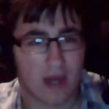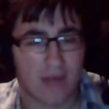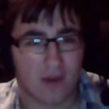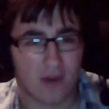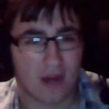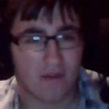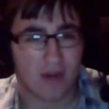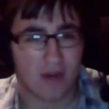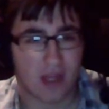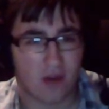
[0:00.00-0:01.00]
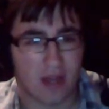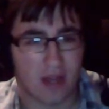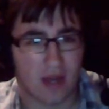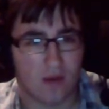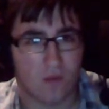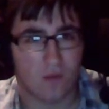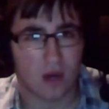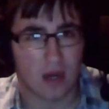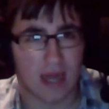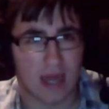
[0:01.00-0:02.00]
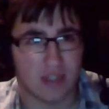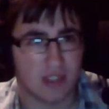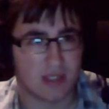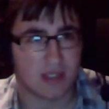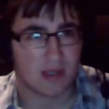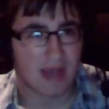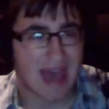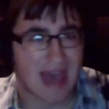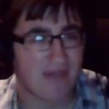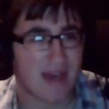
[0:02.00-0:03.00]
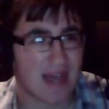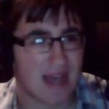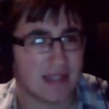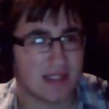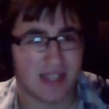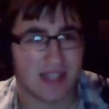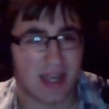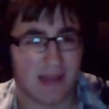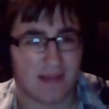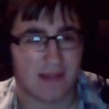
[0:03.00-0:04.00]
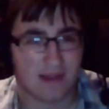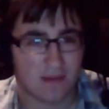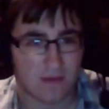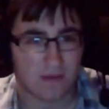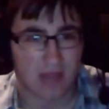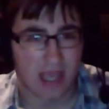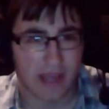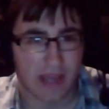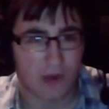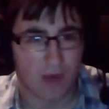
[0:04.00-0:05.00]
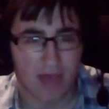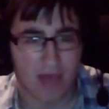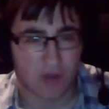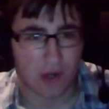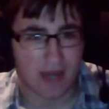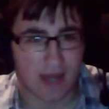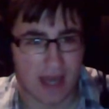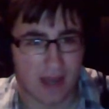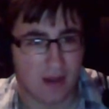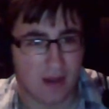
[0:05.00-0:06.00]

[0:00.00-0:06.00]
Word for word: ever end a video again where I just half-ass say thank you, have a good day.